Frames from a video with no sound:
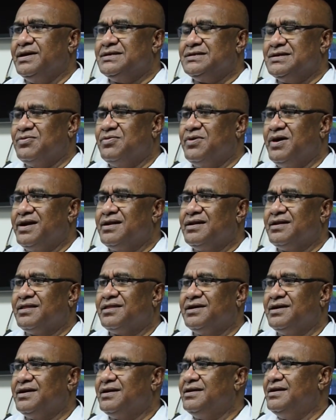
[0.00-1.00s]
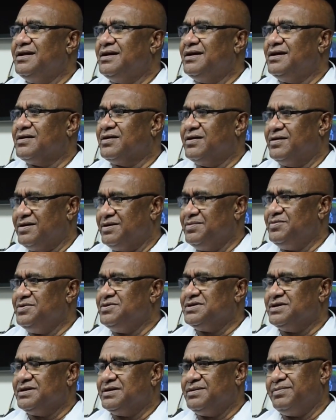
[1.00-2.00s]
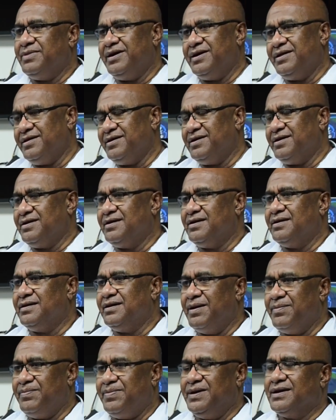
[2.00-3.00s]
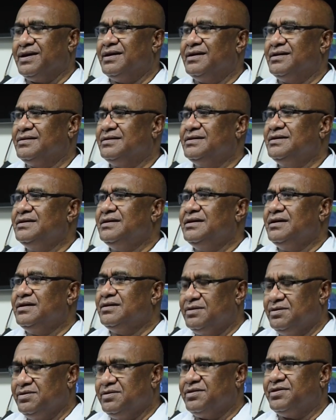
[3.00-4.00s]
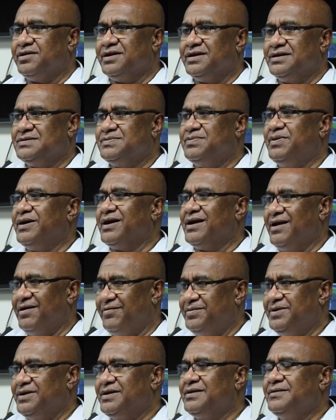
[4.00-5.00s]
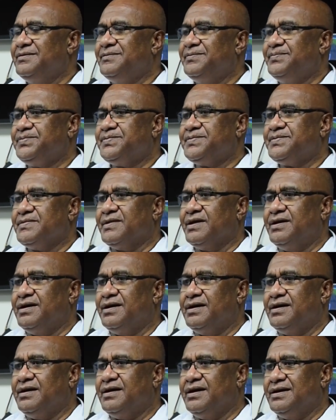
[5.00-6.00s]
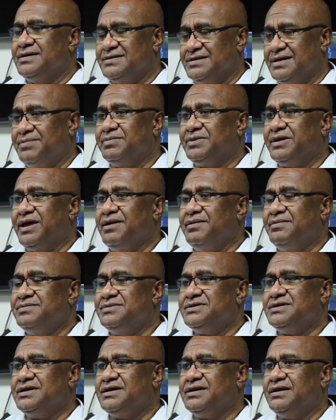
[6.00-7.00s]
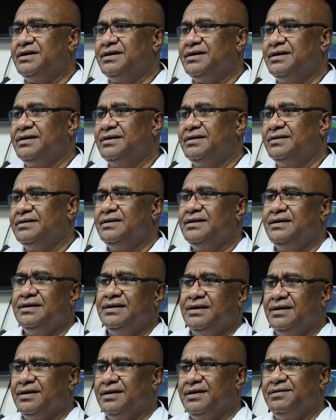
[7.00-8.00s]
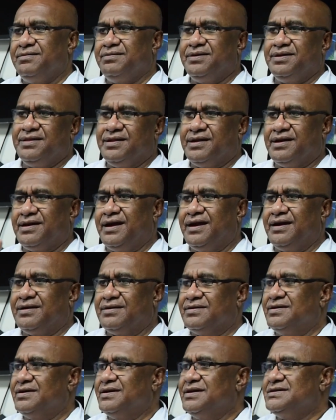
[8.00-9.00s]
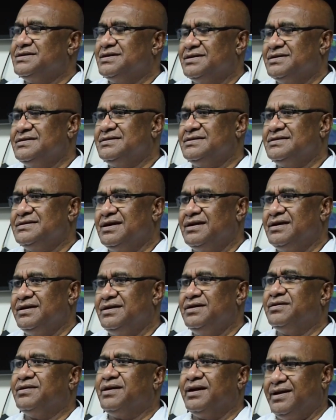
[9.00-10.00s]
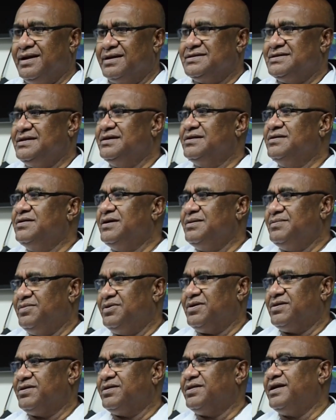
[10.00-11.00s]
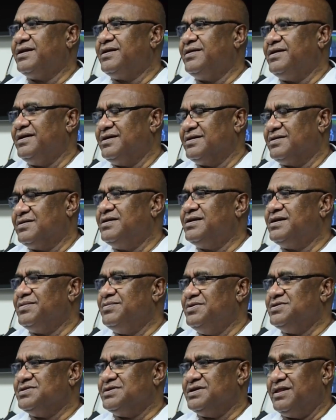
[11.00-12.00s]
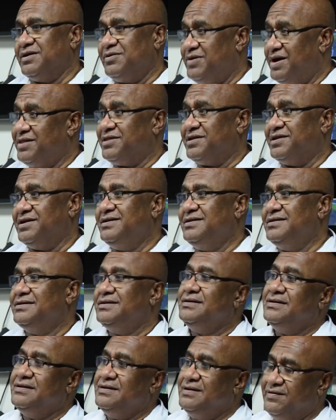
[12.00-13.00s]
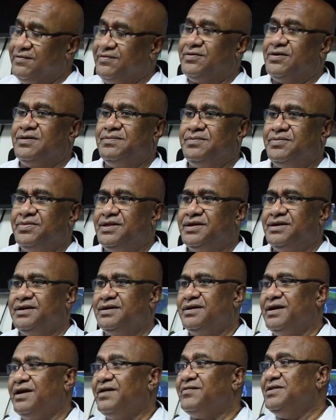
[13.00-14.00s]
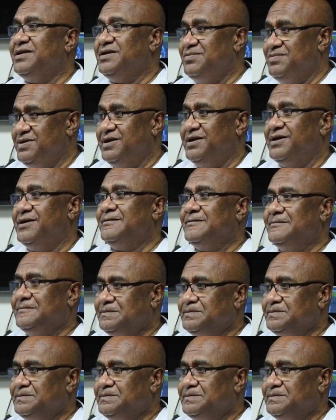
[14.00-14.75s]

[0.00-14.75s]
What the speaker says: It's a one-third contribution by the applicant, two-thirds by government. And sometimes, given the right conditions, you can actually go and borrow that contribution, the one-third, from the FDB.